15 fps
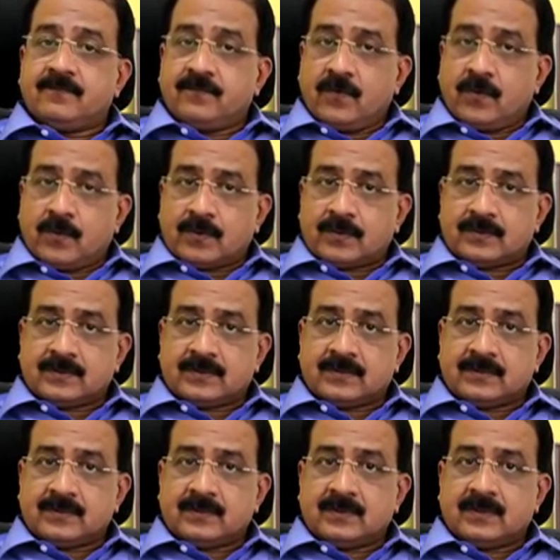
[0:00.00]

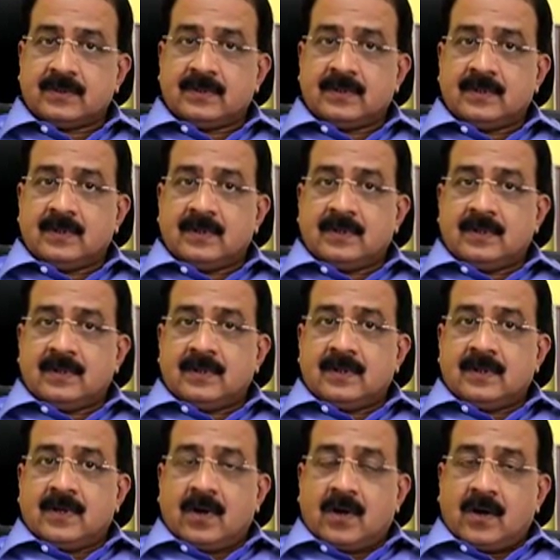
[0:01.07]
force
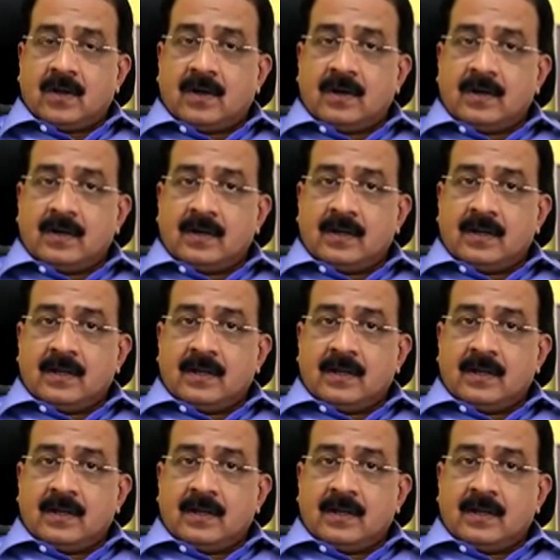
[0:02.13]
or